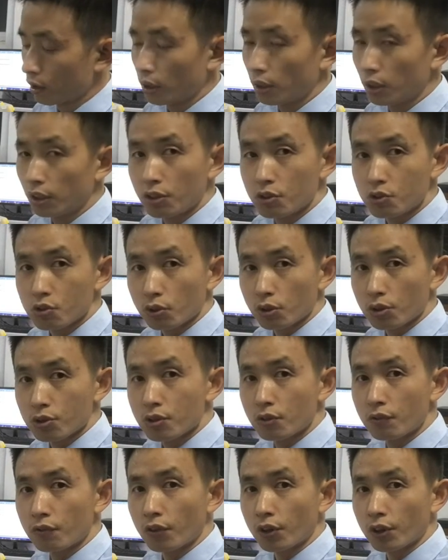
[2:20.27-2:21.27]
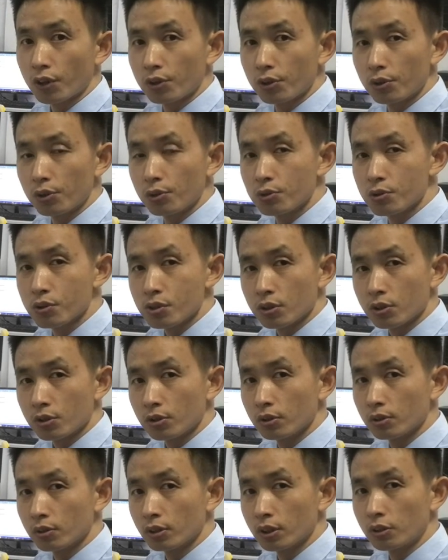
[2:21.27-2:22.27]
cleaning solution for use
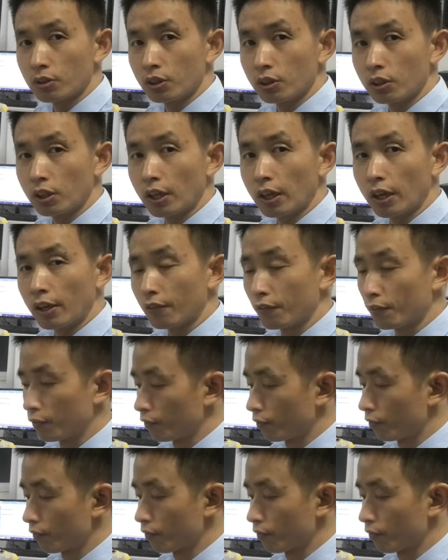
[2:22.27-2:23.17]
the DTF